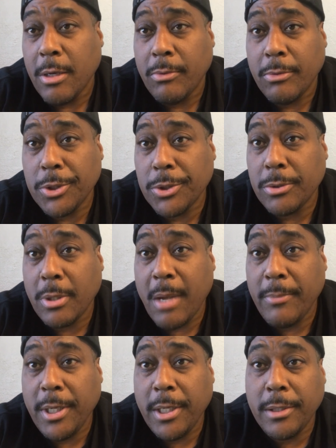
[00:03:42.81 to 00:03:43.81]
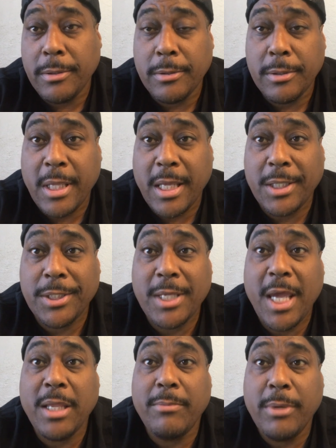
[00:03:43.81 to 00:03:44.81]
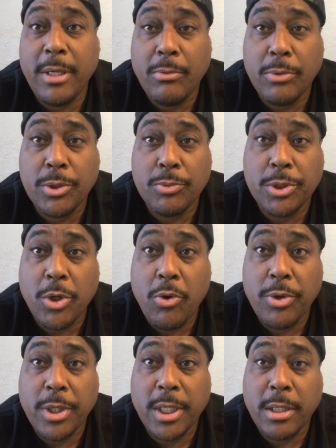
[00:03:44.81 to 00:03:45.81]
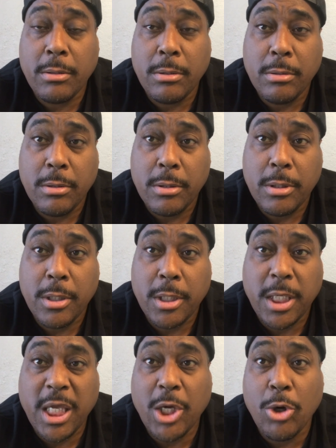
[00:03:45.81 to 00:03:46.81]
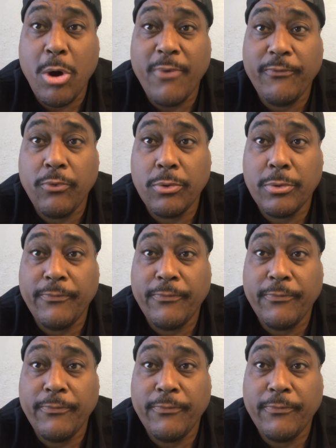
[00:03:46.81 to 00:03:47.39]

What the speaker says: that excited me was returning a kickoff